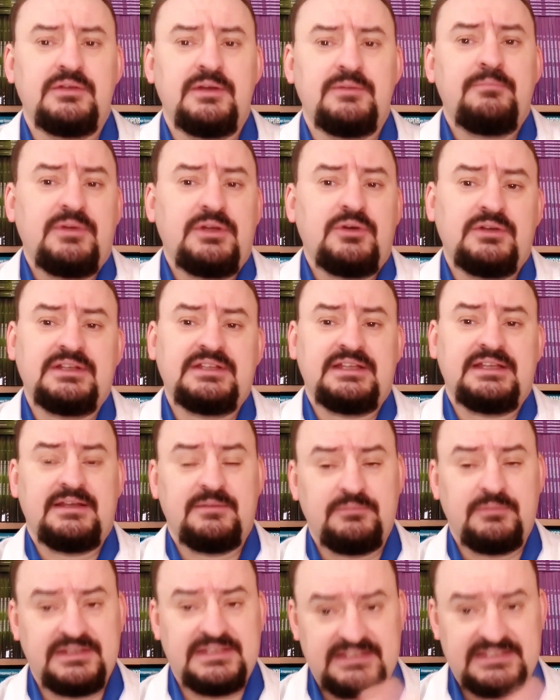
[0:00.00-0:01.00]
immunity,
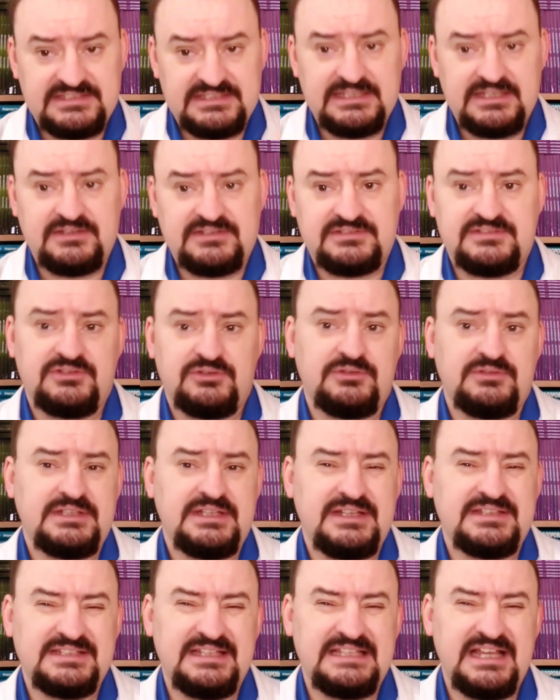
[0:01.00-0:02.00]
when the cells do the
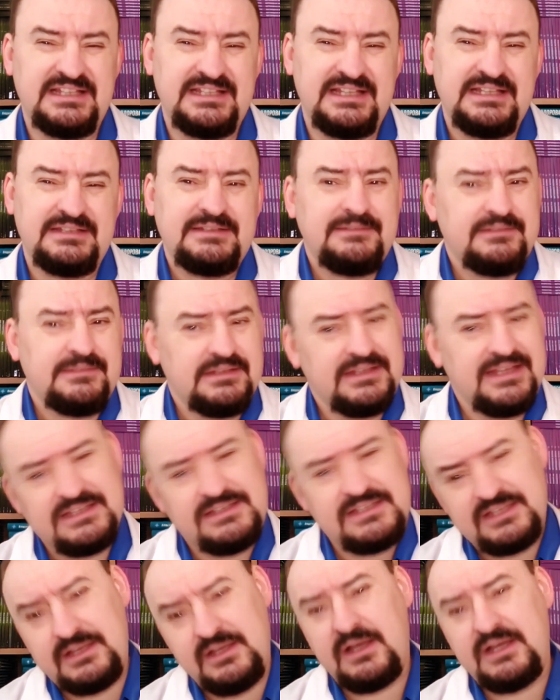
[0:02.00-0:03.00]
attacking.
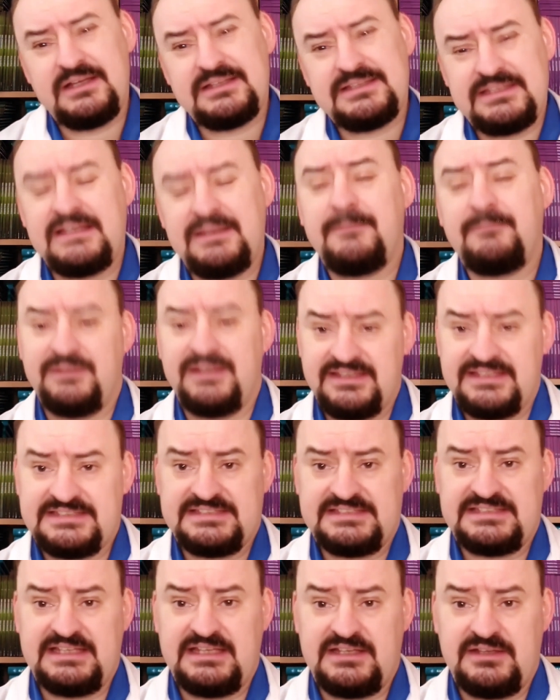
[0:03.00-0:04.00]
And there aren't that many
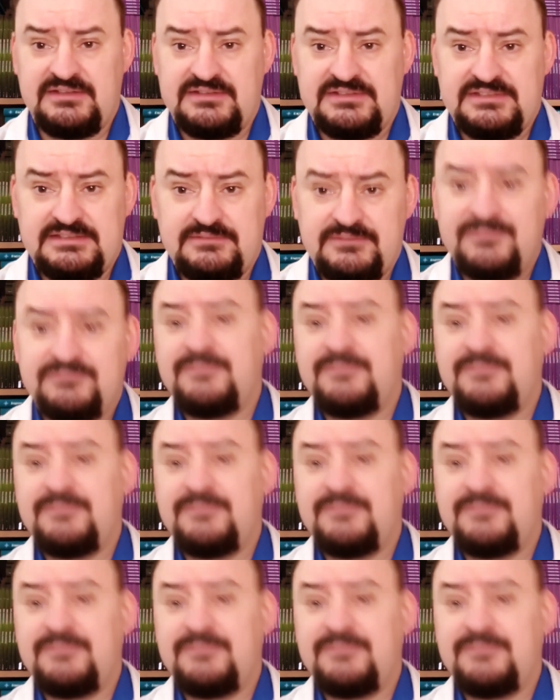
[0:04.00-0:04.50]
cells.